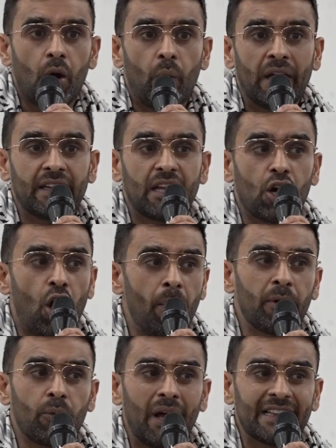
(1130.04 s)
when the
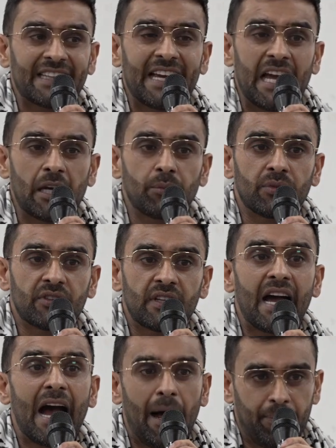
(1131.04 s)
Commonwealth Games
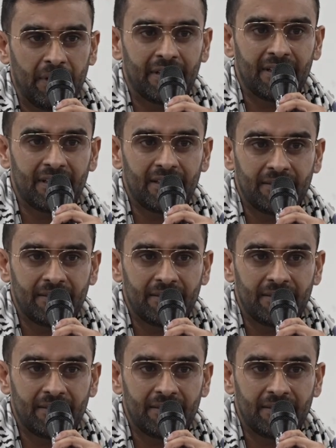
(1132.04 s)
happened.